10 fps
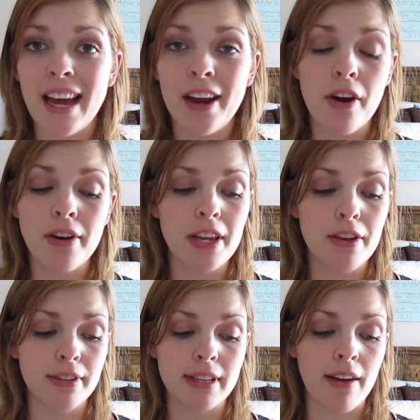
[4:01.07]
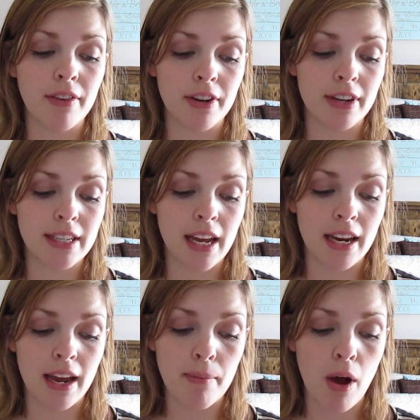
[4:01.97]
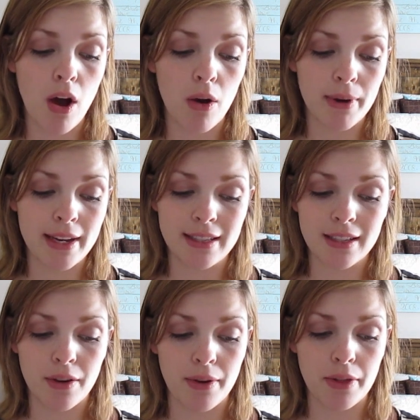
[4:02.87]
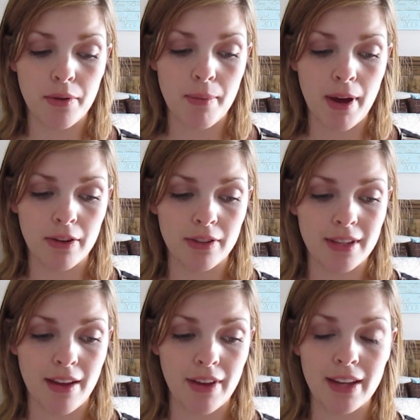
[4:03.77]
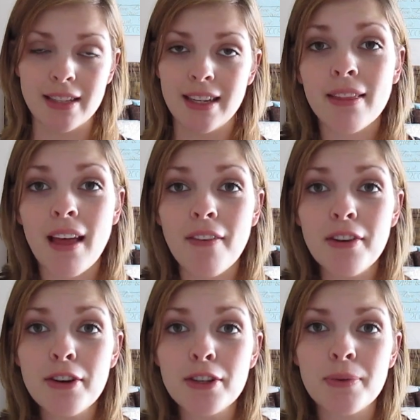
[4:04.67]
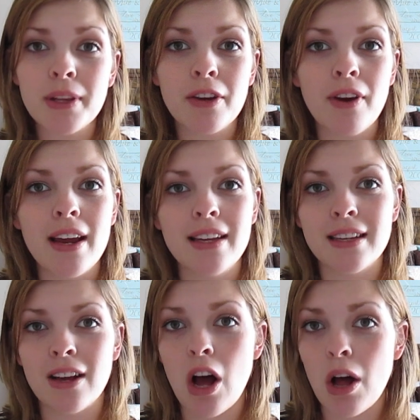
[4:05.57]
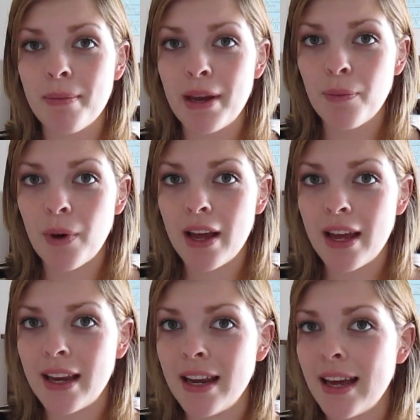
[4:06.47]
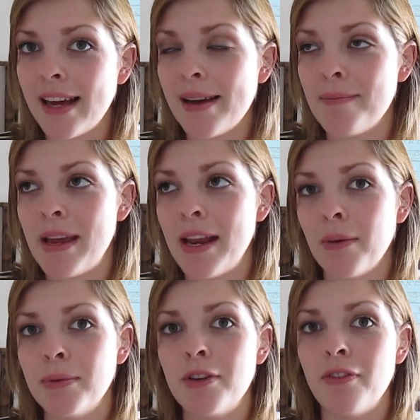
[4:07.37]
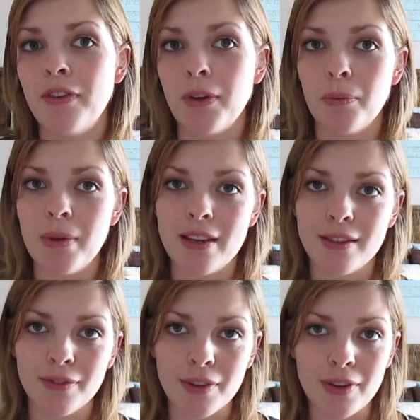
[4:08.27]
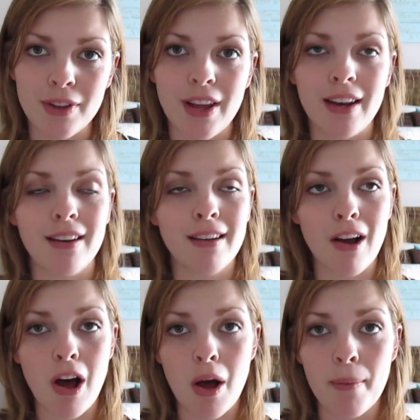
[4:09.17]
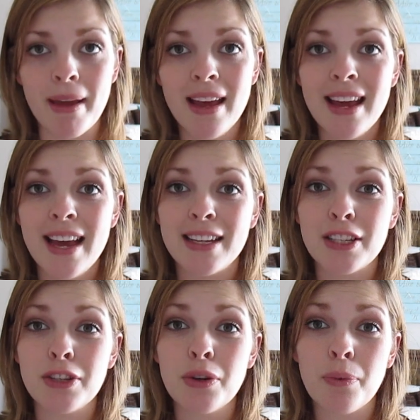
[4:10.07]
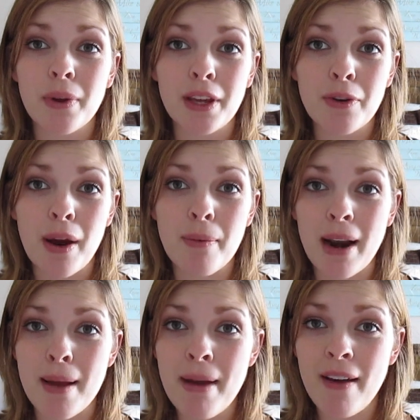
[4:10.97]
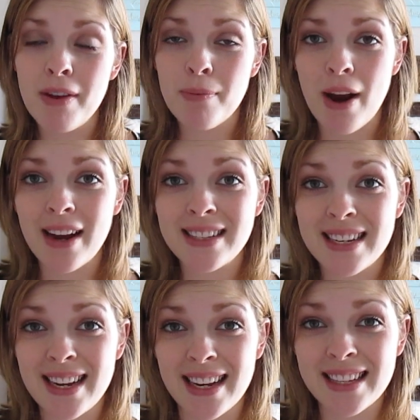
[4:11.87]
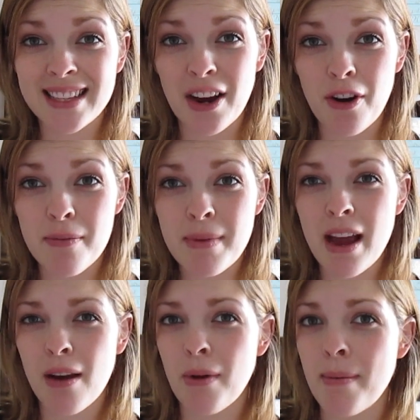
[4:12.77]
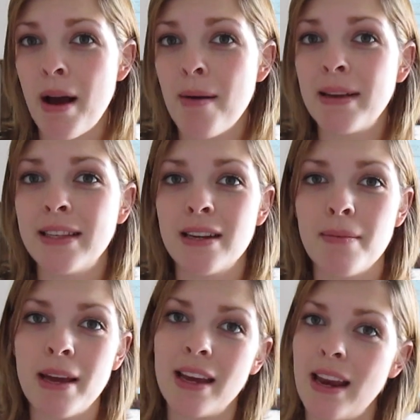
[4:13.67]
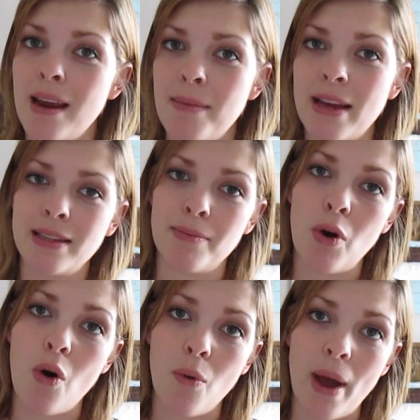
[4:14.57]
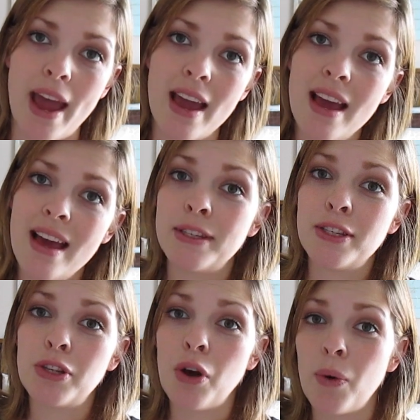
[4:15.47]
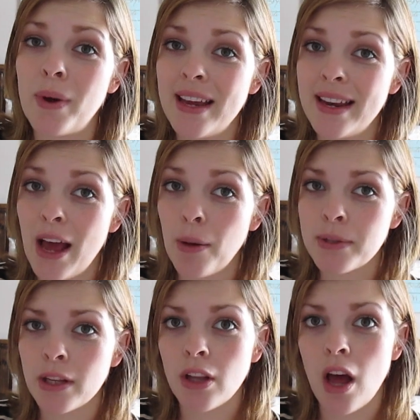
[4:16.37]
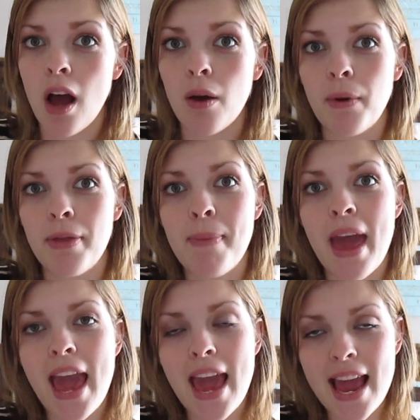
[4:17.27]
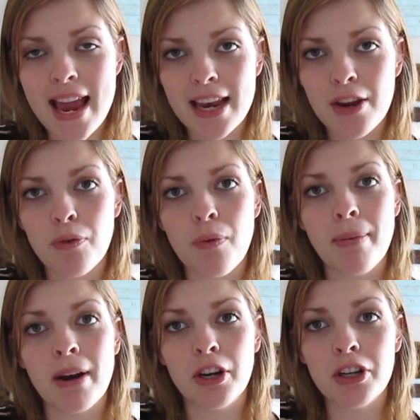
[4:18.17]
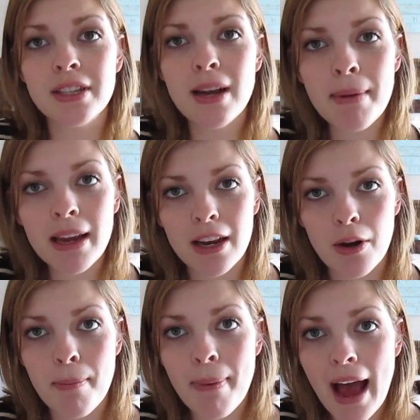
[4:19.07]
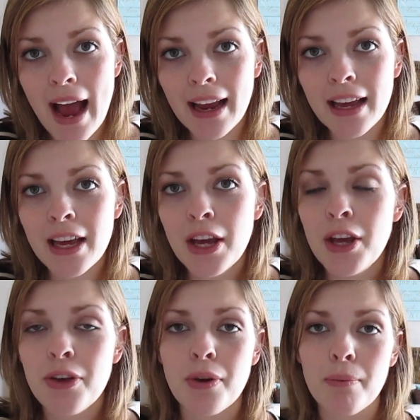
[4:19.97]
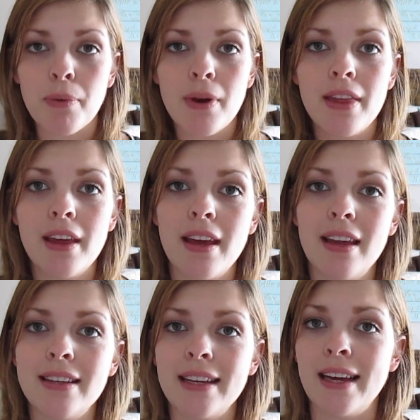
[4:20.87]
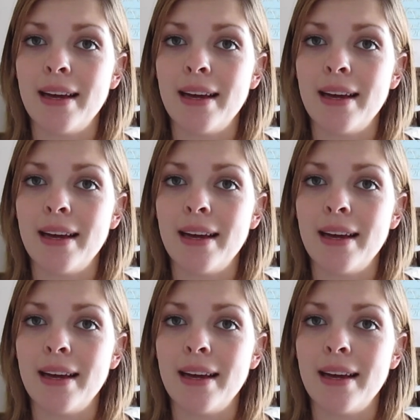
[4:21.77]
I already use lavender a ton. I'm always going through bottles of it. Lavender is really great. It's a calming one. It helps you feel peaceful and calm. It's also really great when I'm having Braxton Hicks that hurt me. I rub it on my stomach and it makes them go away. So it helps a lot with pain. You can rub it on your stomach and your back. You can breathe it.